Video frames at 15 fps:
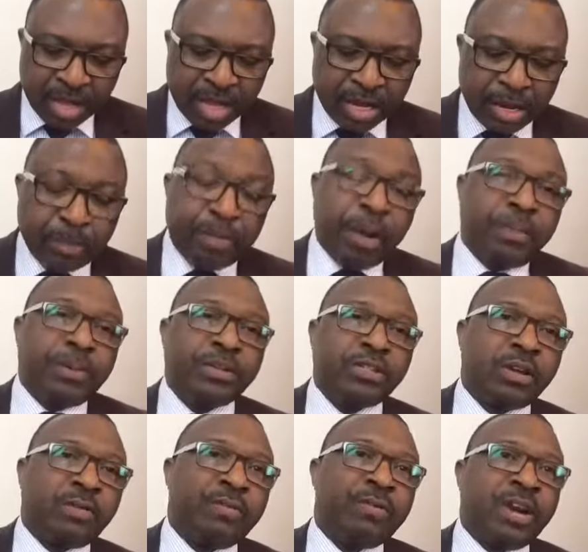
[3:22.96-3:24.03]
The purpose
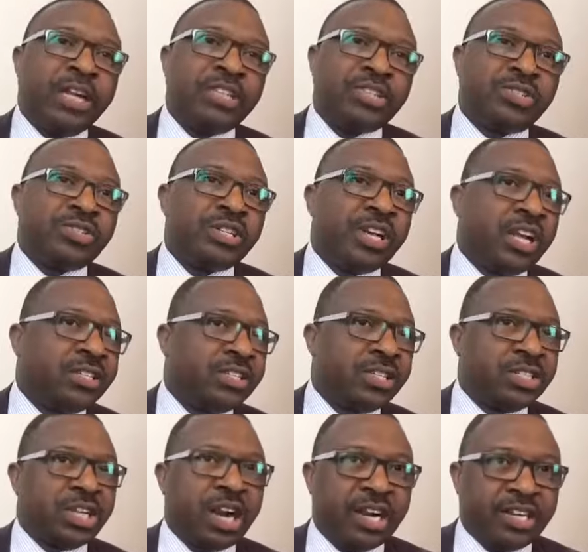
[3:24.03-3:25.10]
of registering as a
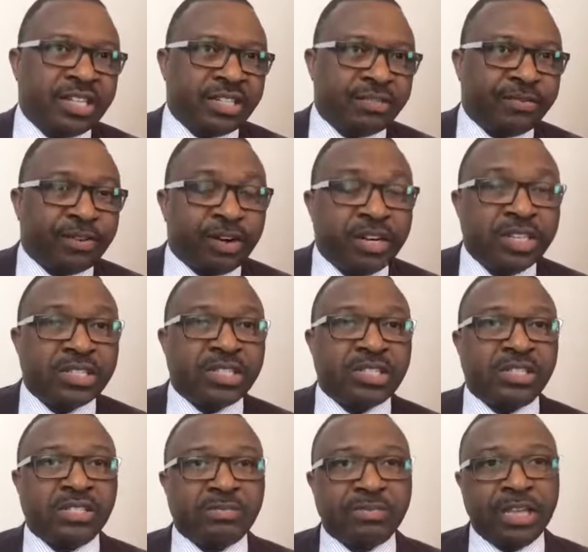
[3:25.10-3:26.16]
charity, for
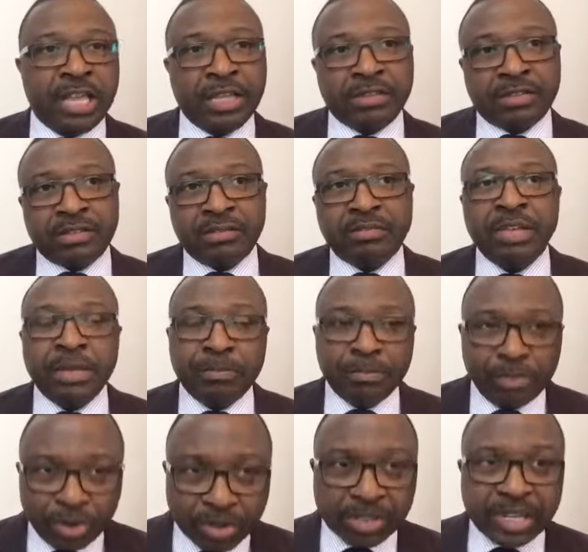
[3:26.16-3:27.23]
instance, is in
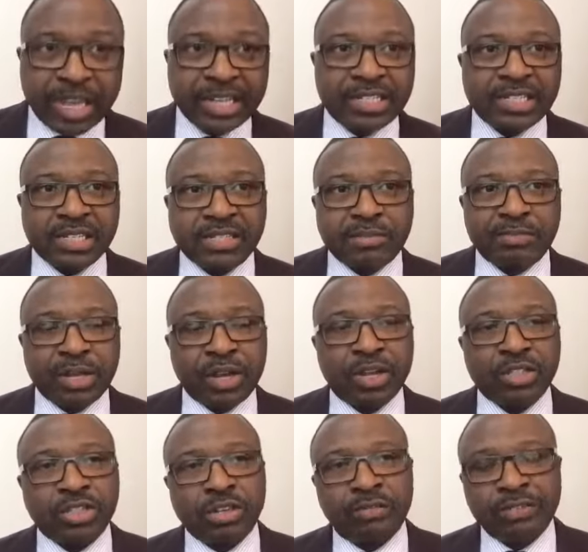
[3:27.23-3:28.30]
most cases
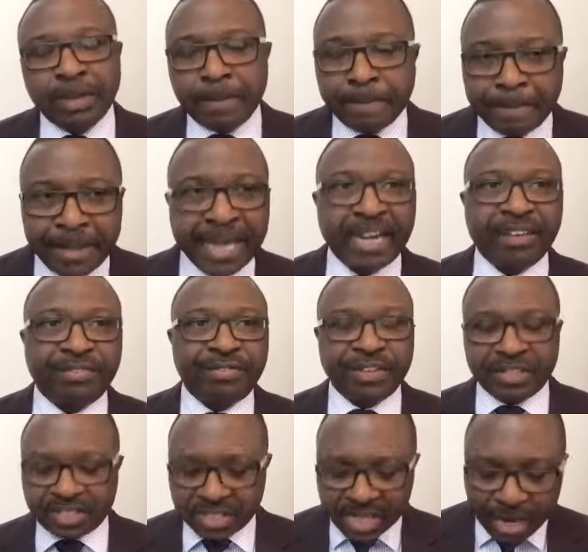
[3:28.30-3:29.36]
because of the
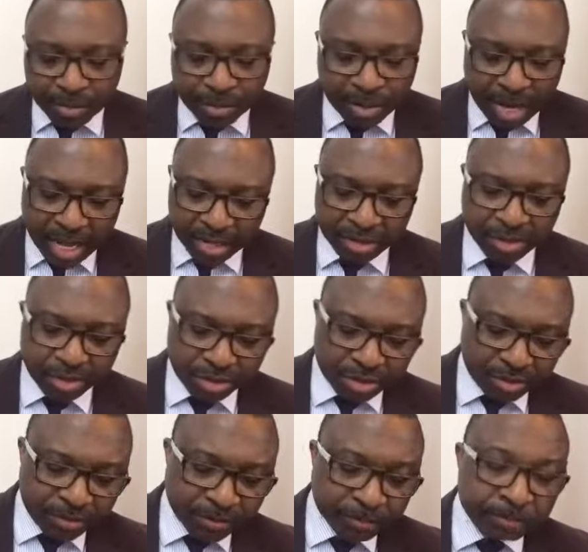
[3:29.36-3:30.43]
benefits that will accrue to
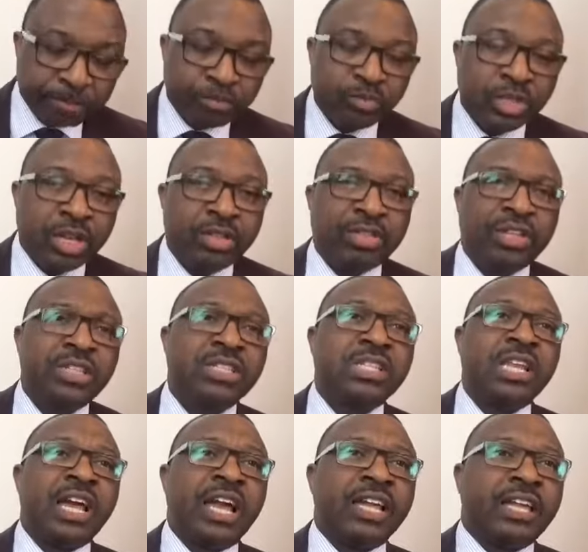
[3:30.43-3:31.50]
you. Things
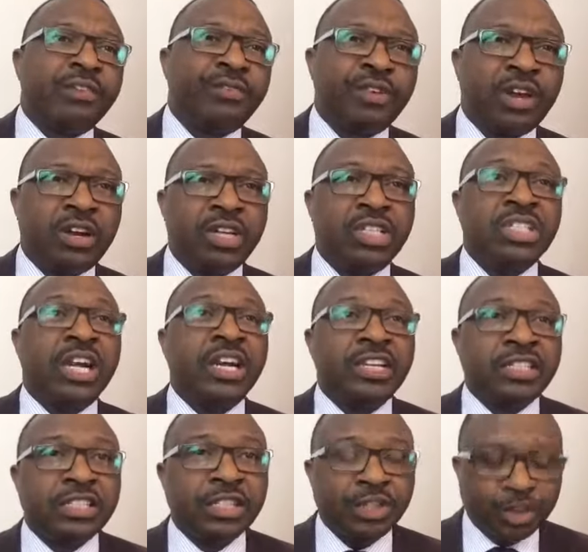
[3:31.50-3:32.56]
like, if you are a
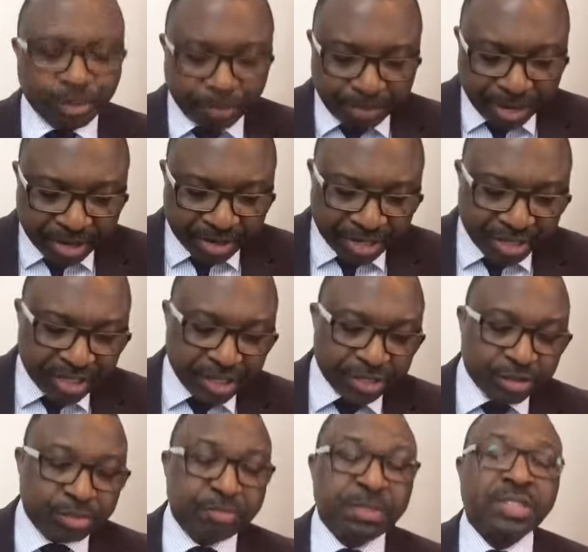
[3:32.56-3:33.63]
charity, you pay
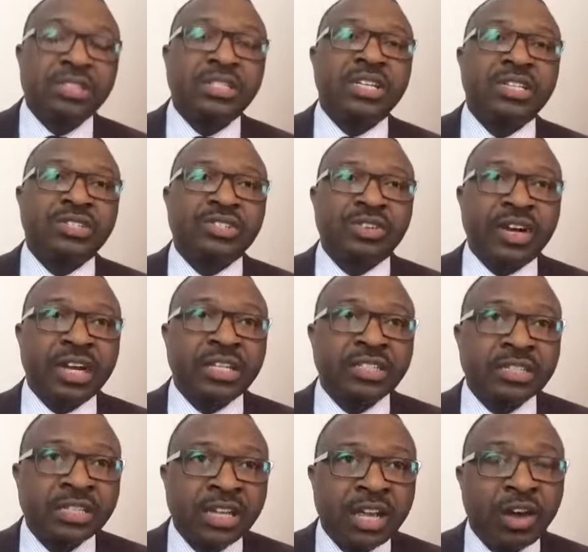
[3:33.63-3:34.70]
reduced business rates,
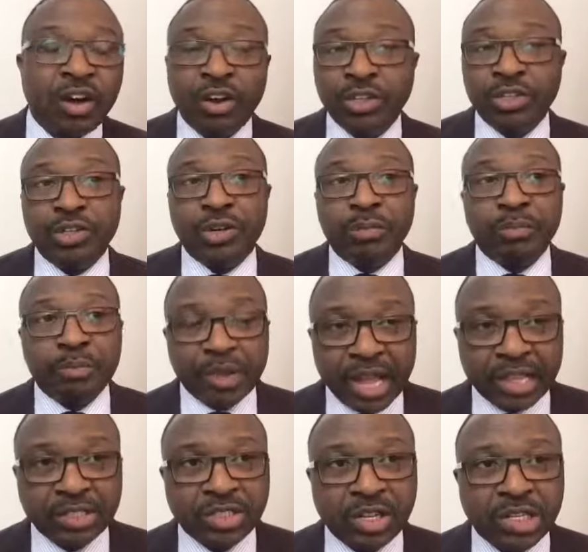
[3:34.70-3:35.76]
or you don't pay
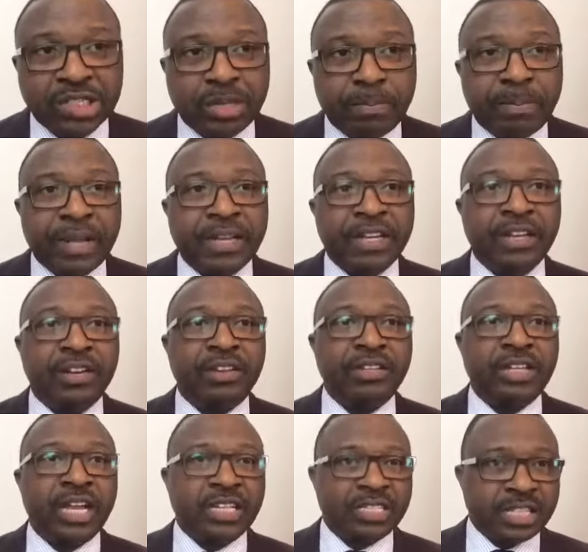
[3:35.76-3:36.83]
at all depending on
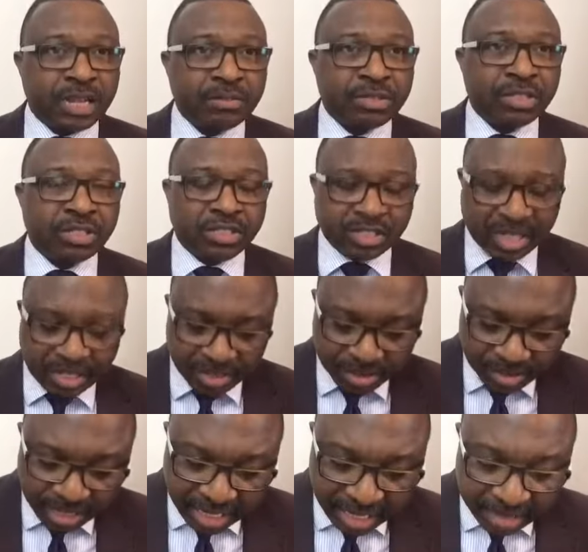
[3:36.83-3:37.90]
the exemptions that
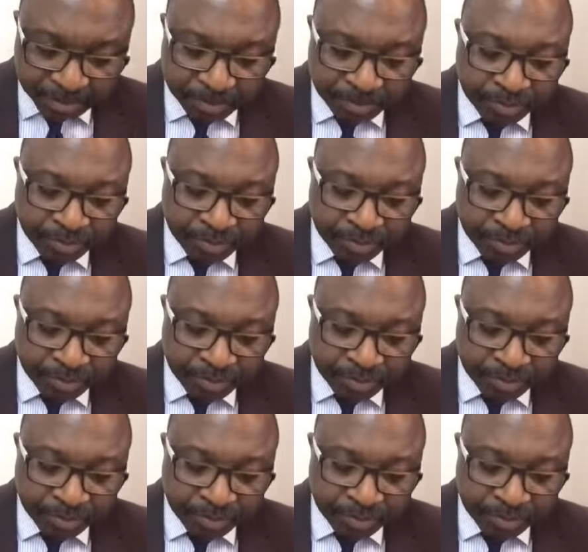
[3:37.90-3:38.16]
you get.